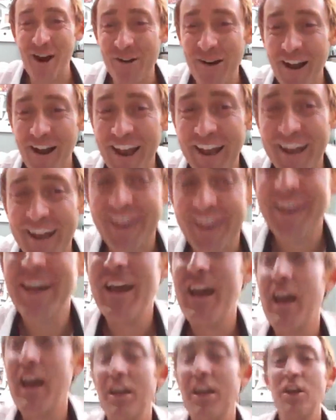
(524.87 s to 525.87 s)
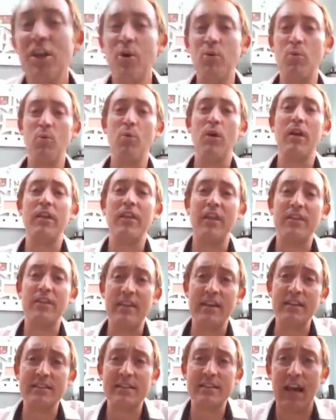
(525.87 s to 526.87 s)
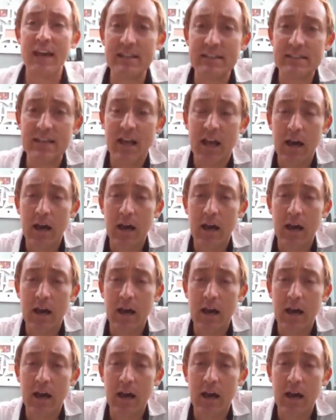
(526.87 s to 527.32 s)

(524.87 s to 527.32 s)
All right. You know, one of the things, guys,